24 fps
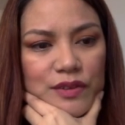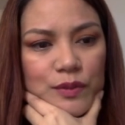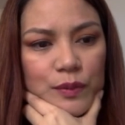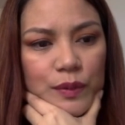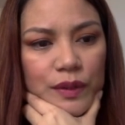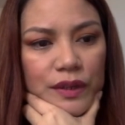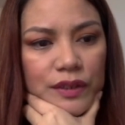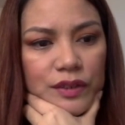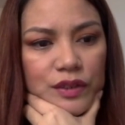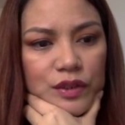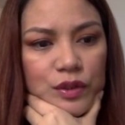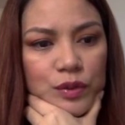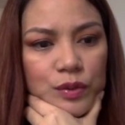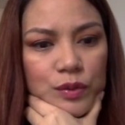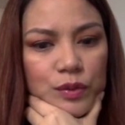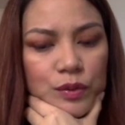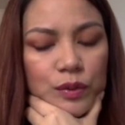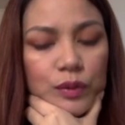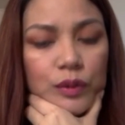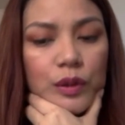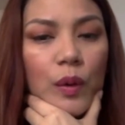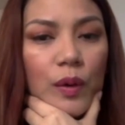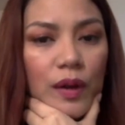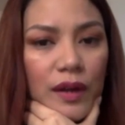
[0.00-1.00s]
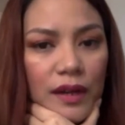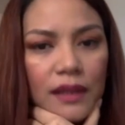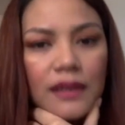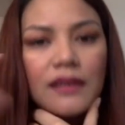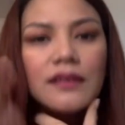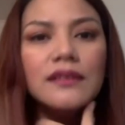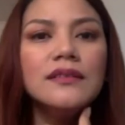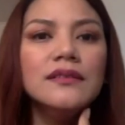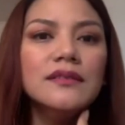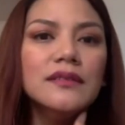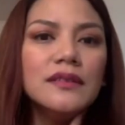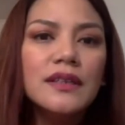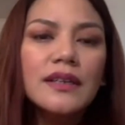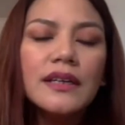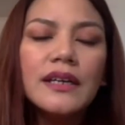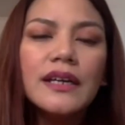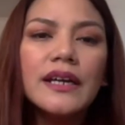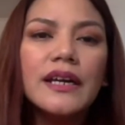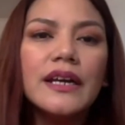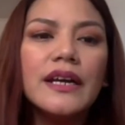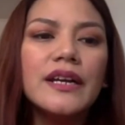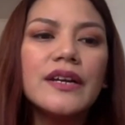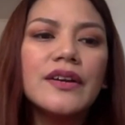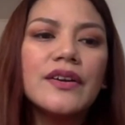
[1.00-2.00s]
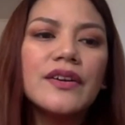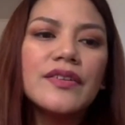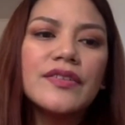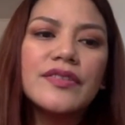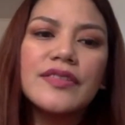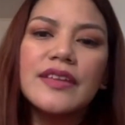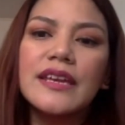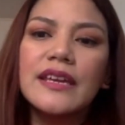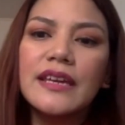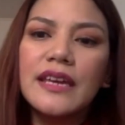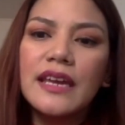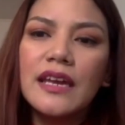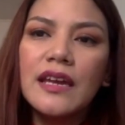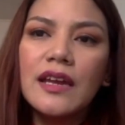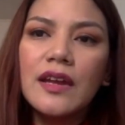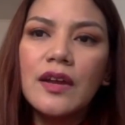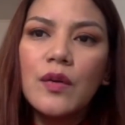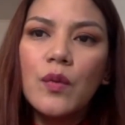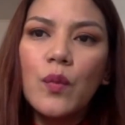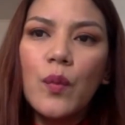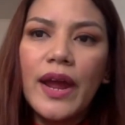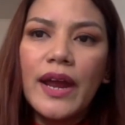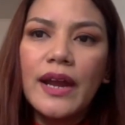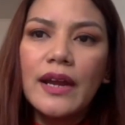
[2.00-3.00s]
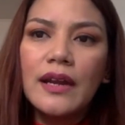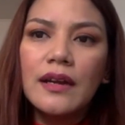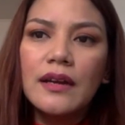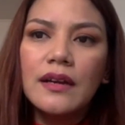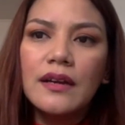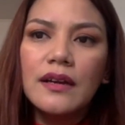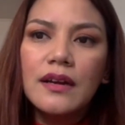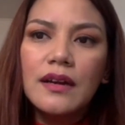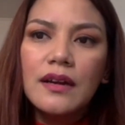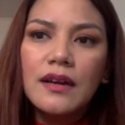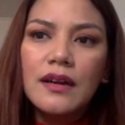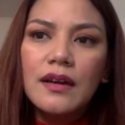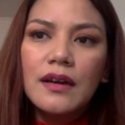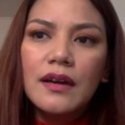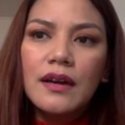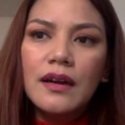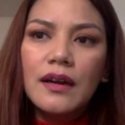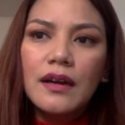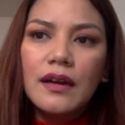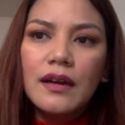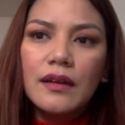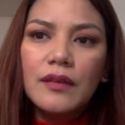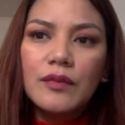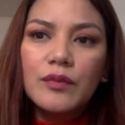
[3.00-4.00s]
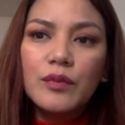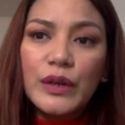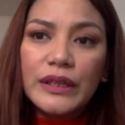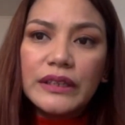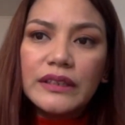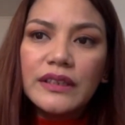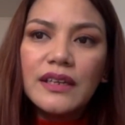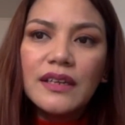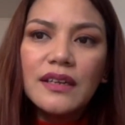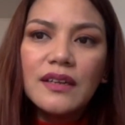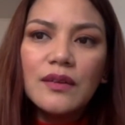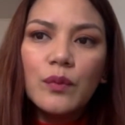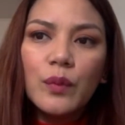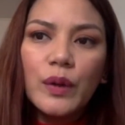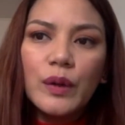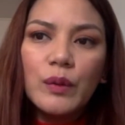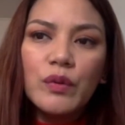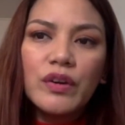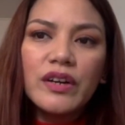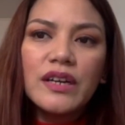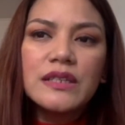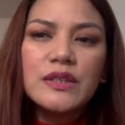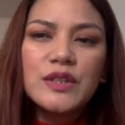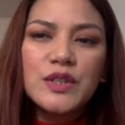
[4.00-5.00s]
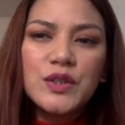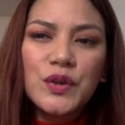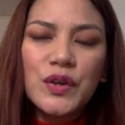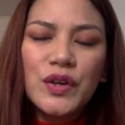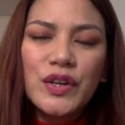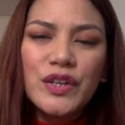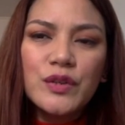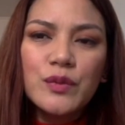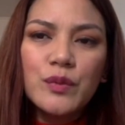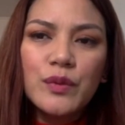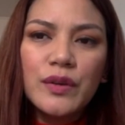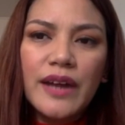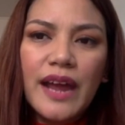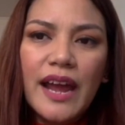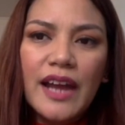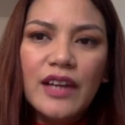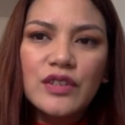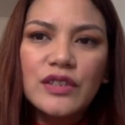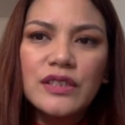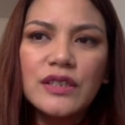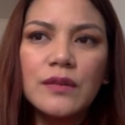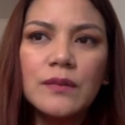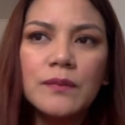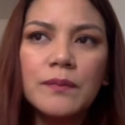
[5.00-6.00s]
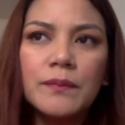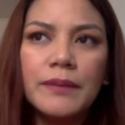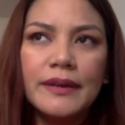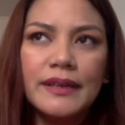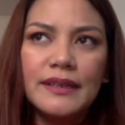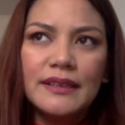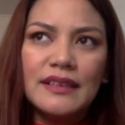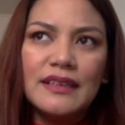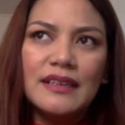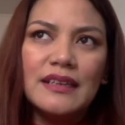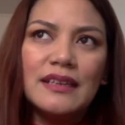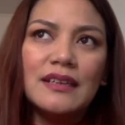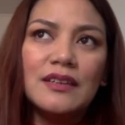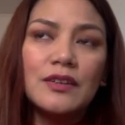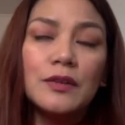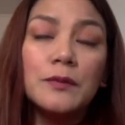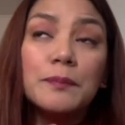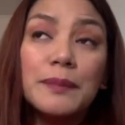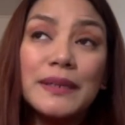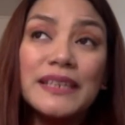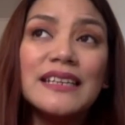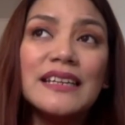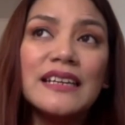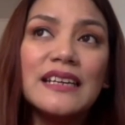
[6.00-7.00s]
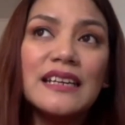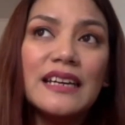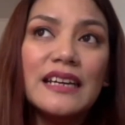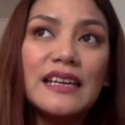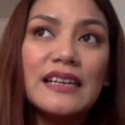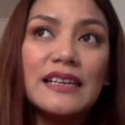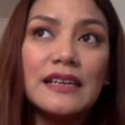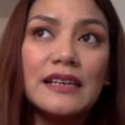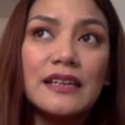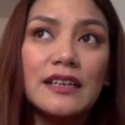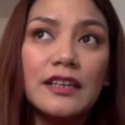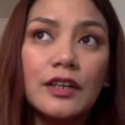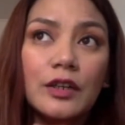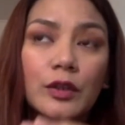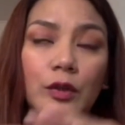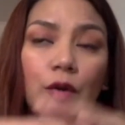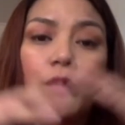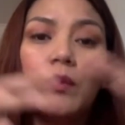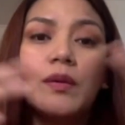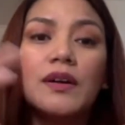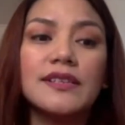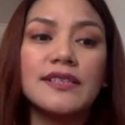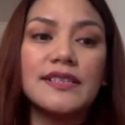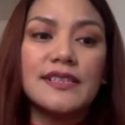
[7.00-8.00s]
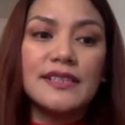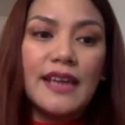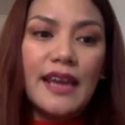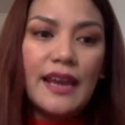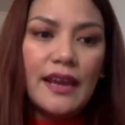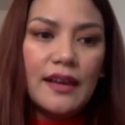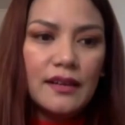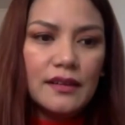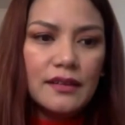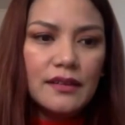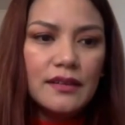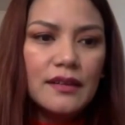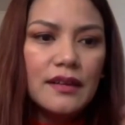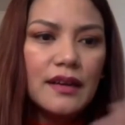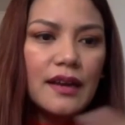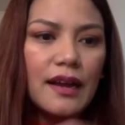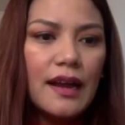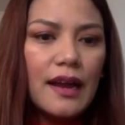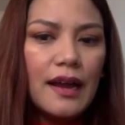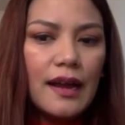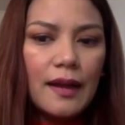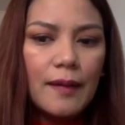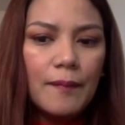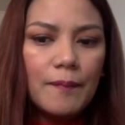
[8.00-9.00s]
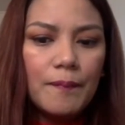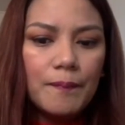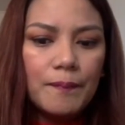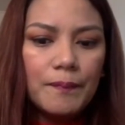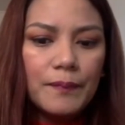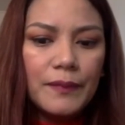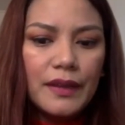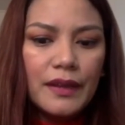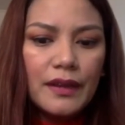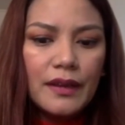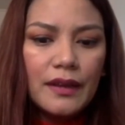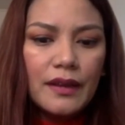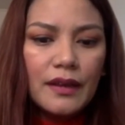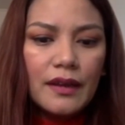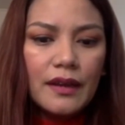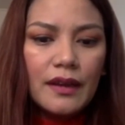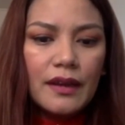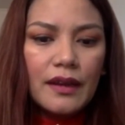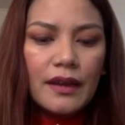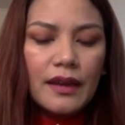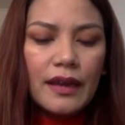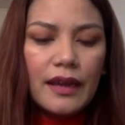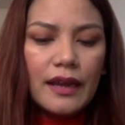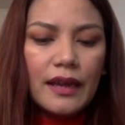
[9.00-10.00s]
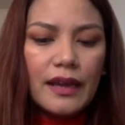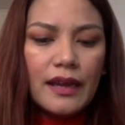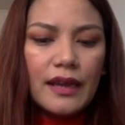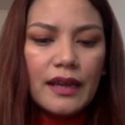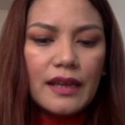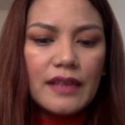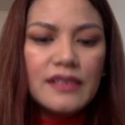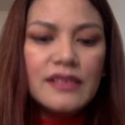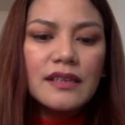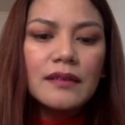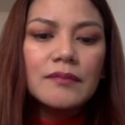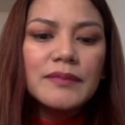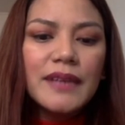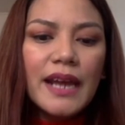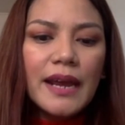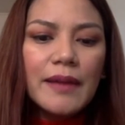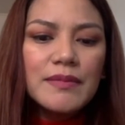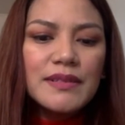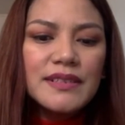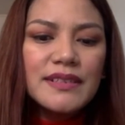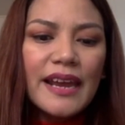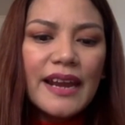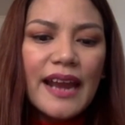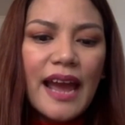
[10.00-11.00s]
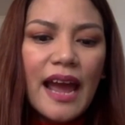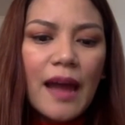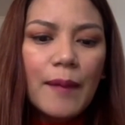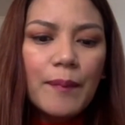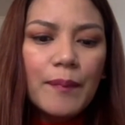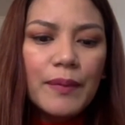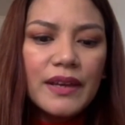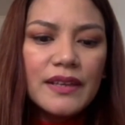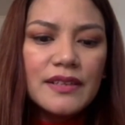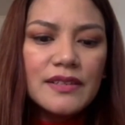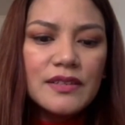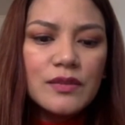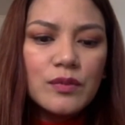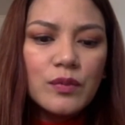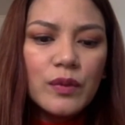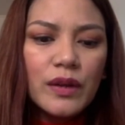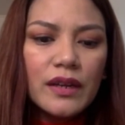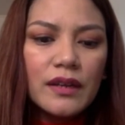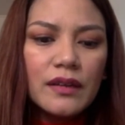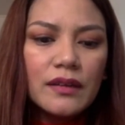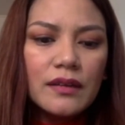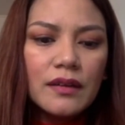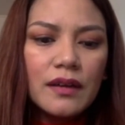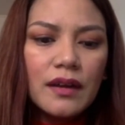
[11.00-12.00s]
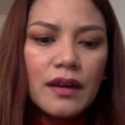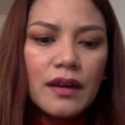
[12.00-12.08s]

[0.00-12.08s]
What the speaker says: we're too local in our thinking when really when we're outsourced, we're actually competing in a global scale. And sometimes that happens when